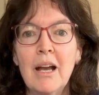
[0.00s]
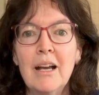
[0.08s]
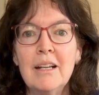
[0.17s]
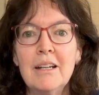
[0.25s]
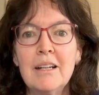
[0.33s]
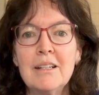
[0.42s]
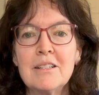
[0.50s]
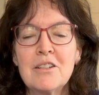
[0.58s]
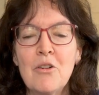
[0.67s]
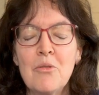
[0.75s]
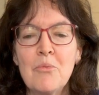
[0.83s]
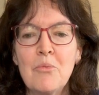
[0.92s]
And
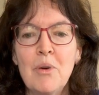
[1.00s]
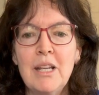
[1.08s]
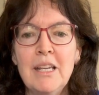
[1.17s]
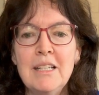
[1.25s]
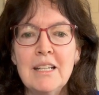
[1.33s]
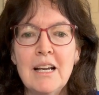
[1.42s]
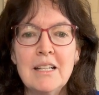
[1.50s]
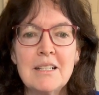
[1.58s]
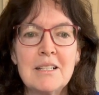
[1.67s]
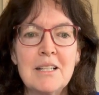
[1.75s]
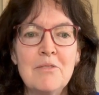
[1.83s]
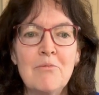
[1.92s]
so what he does
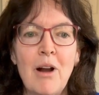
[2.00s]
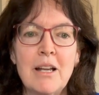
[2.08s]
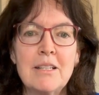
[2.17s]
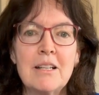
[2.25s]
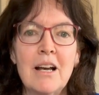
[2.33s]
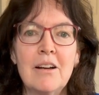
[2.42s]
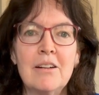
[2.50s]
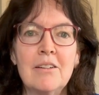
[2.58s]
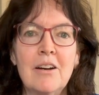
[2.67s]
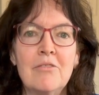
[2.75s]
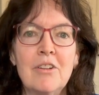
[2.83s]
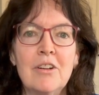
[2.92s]
is he writes
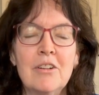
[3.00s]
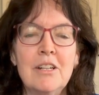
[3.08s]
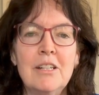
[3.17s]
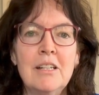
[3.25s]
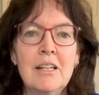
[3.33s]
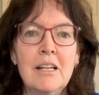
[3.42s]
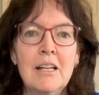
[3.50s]
a very